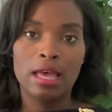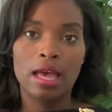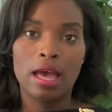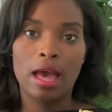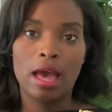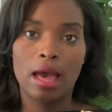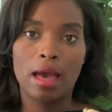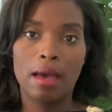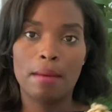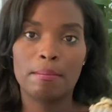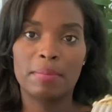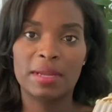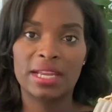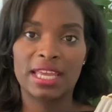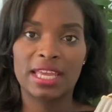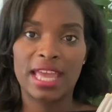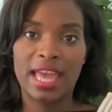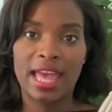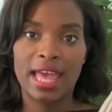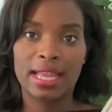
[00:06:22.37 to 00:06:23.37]
But
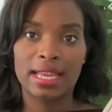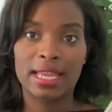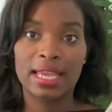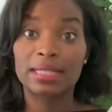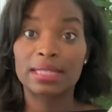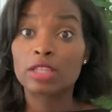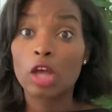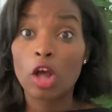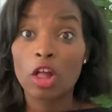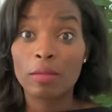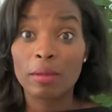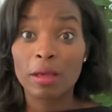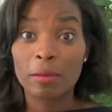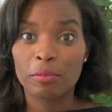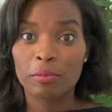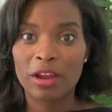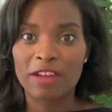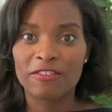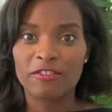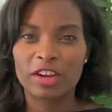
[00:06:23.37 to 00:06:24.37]
again, it's all about
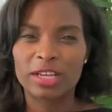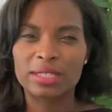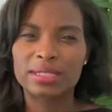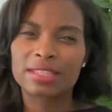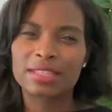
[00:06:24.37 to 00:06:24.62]
preference.